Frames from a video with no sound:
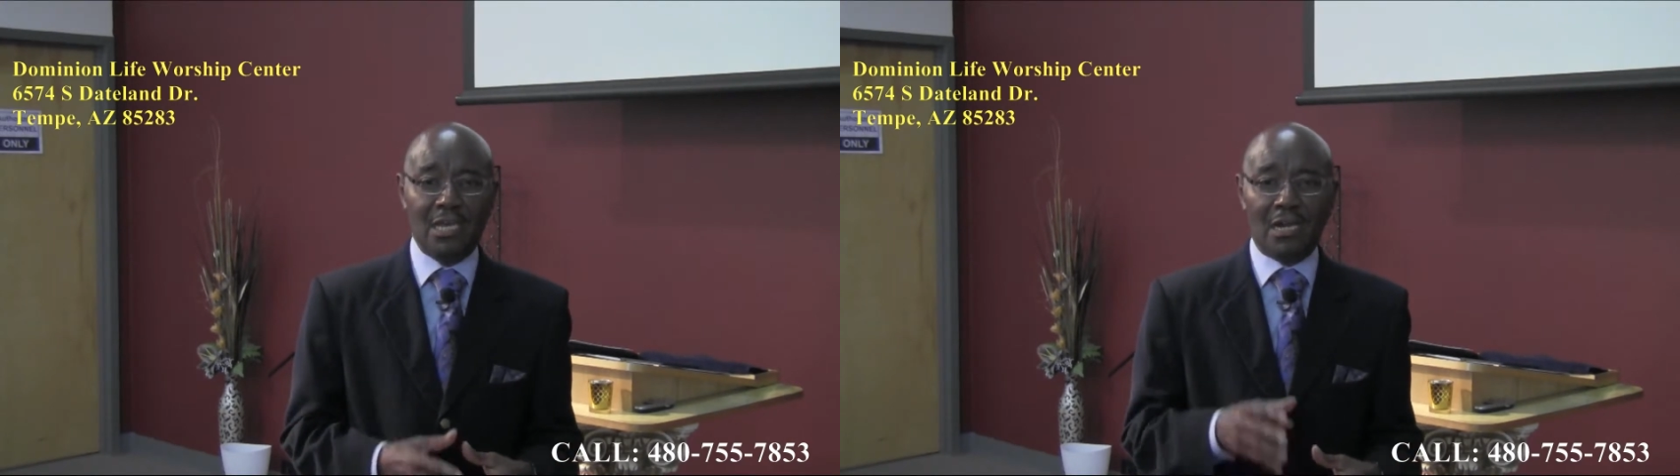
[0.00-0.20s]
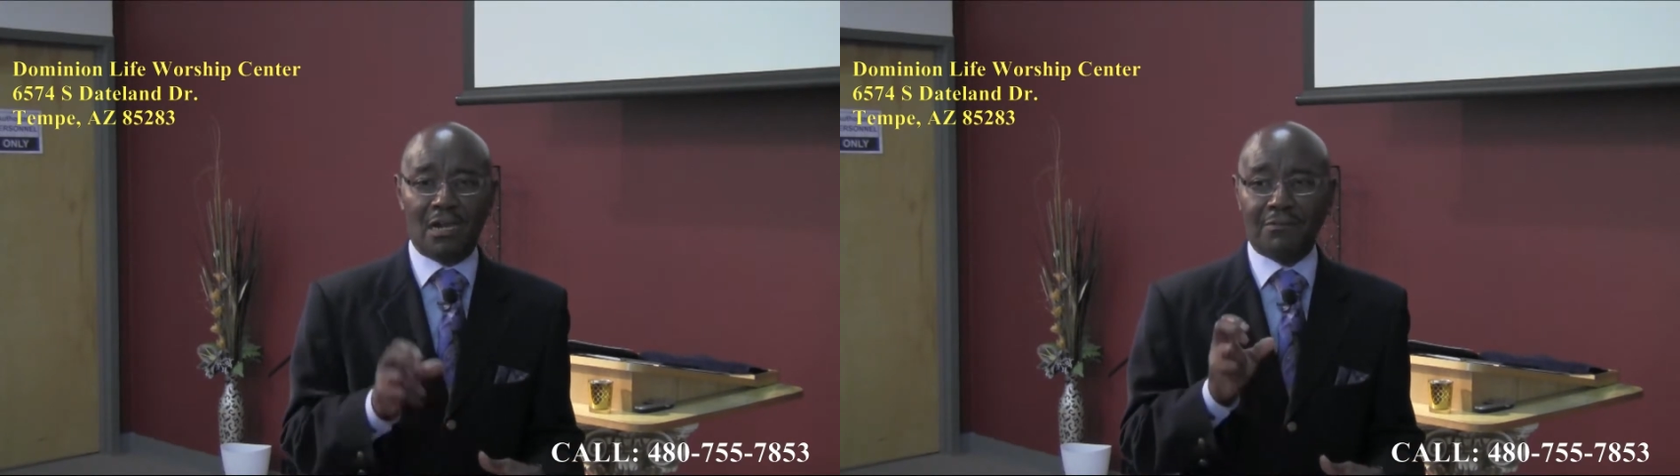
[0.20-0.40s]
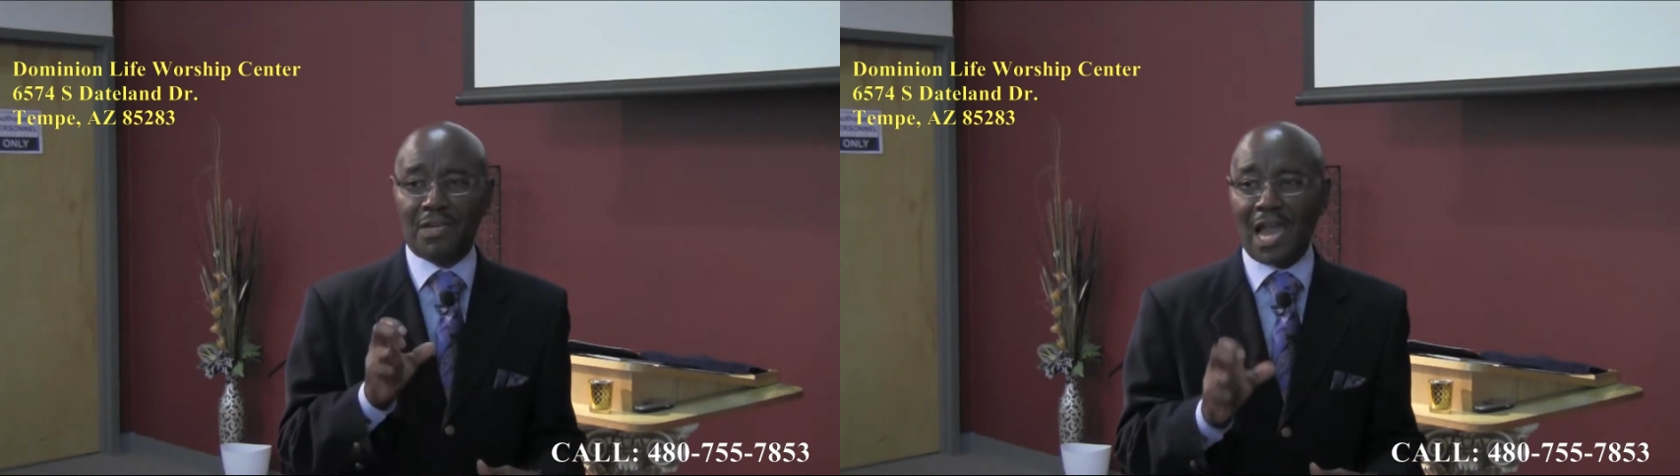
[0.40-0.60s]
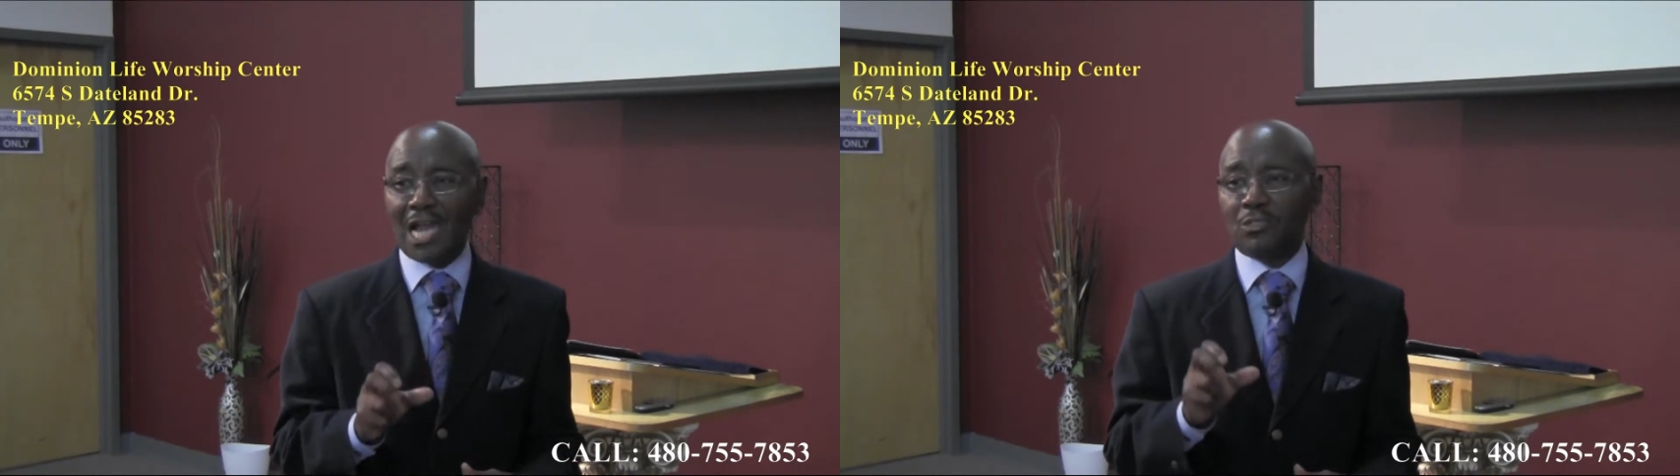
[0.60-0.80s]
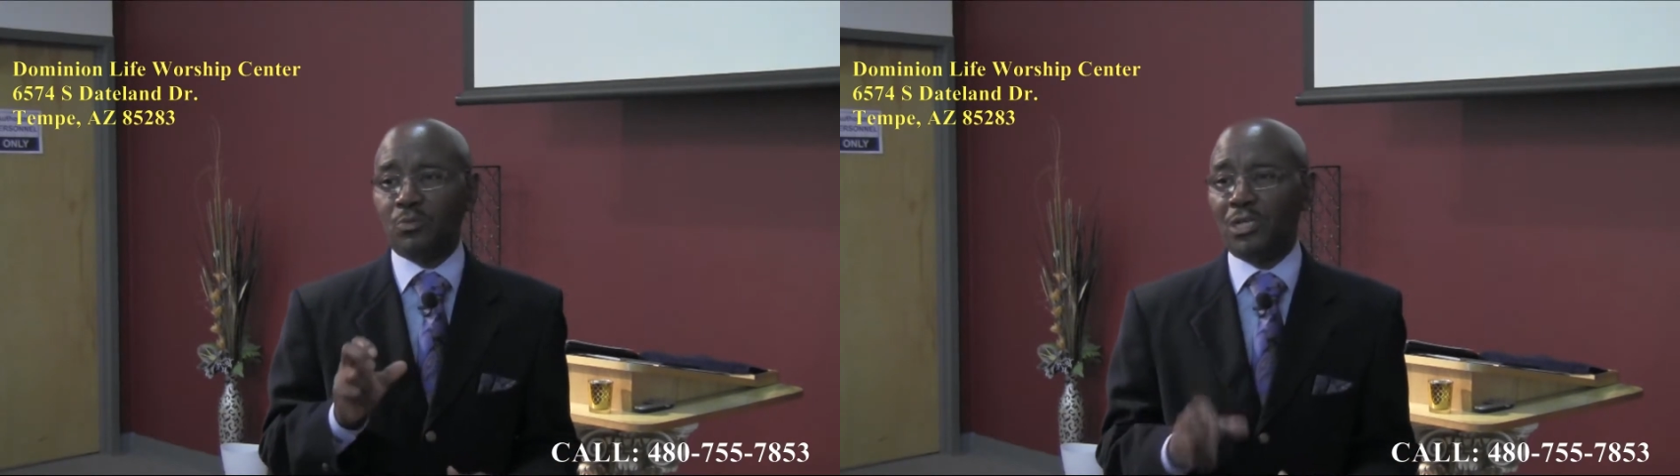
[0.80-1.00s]
of
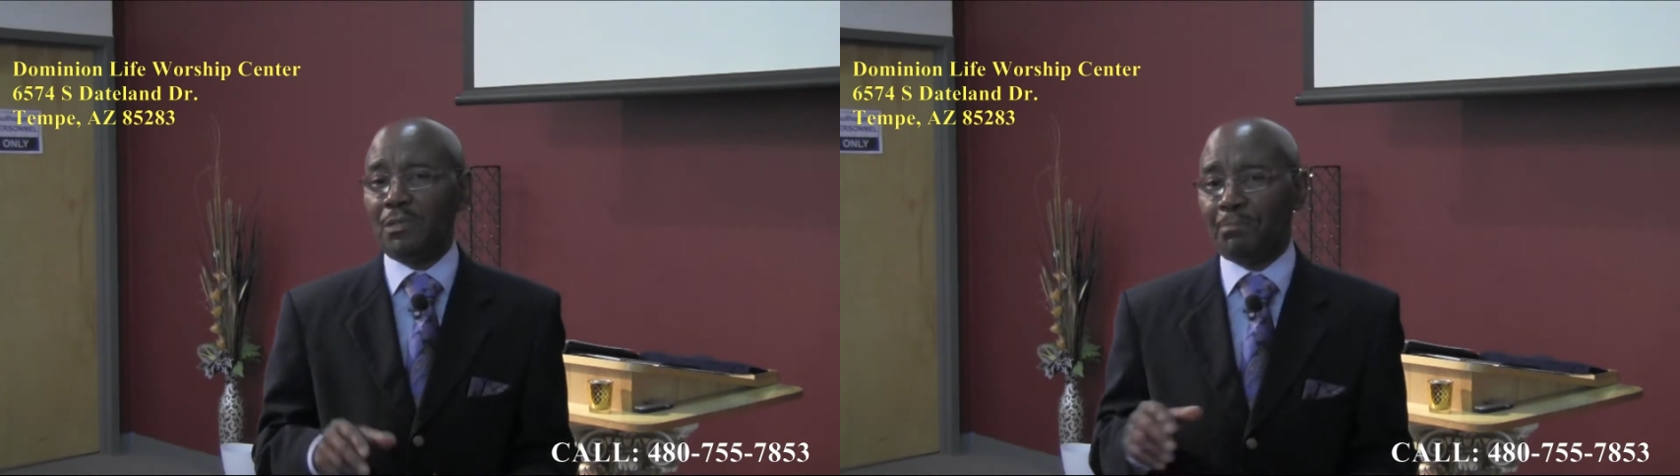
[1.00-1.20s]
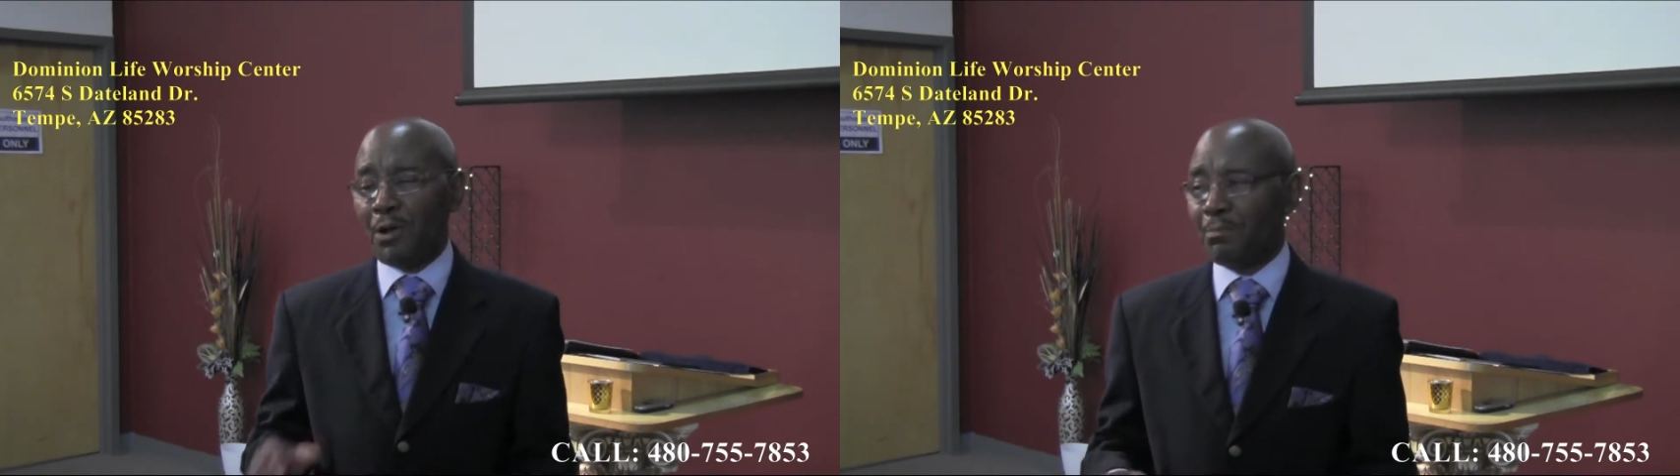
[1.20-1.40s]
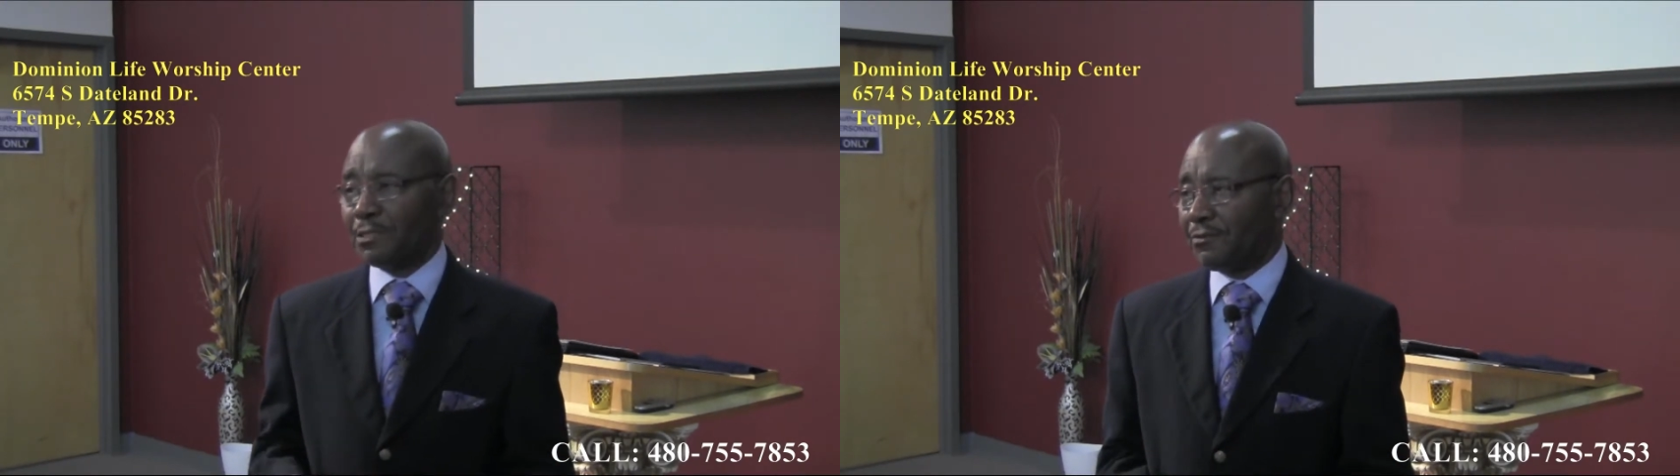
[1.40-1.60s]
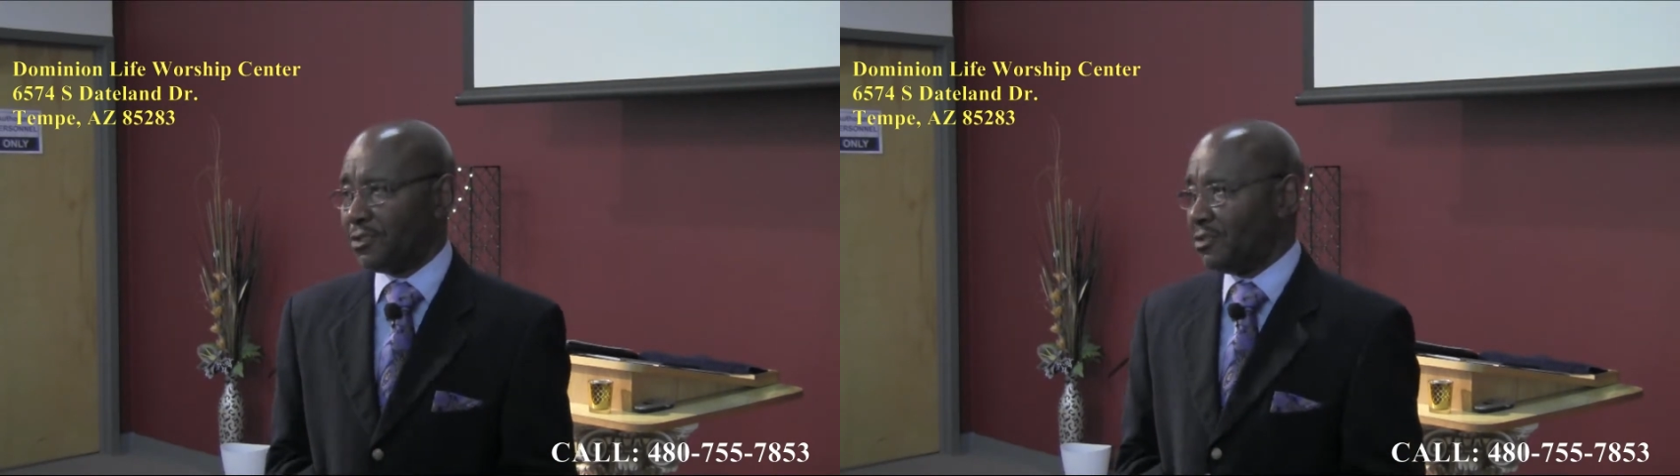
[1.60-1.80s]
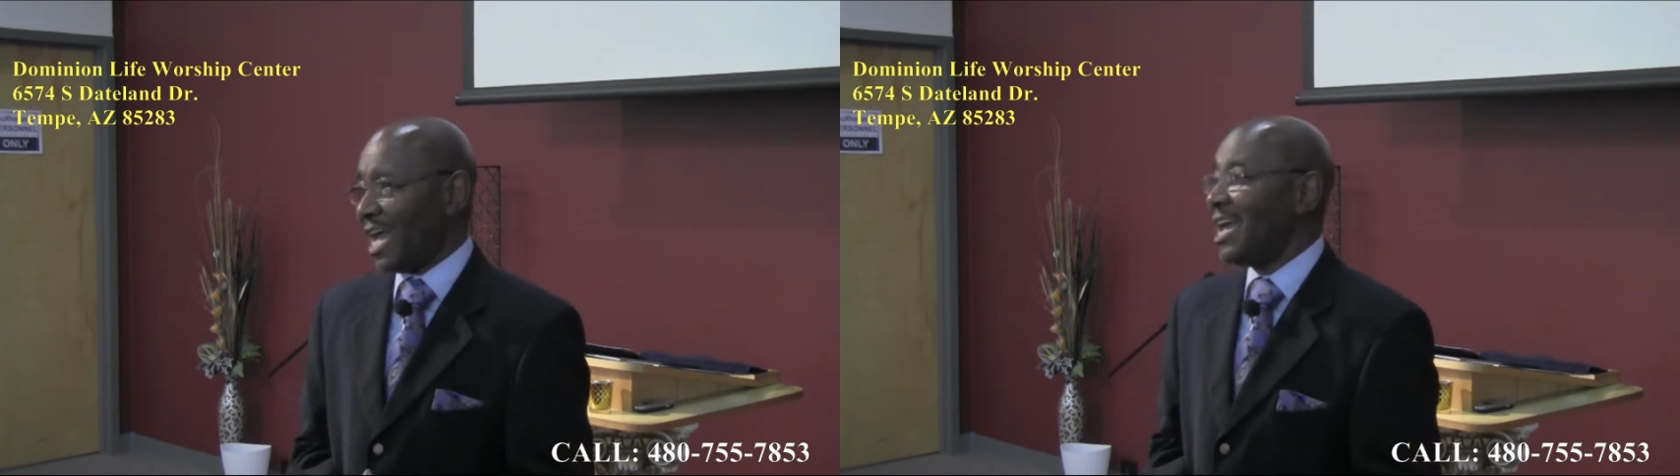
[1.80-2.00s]
God's will and purpose for
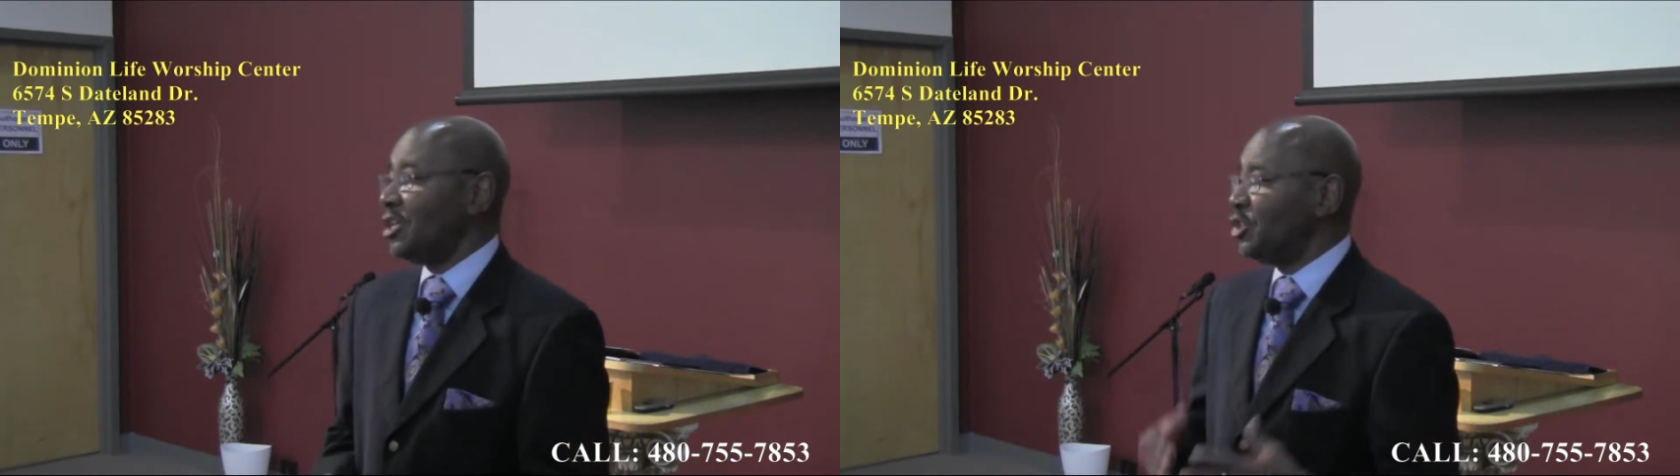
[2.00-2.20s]
your life,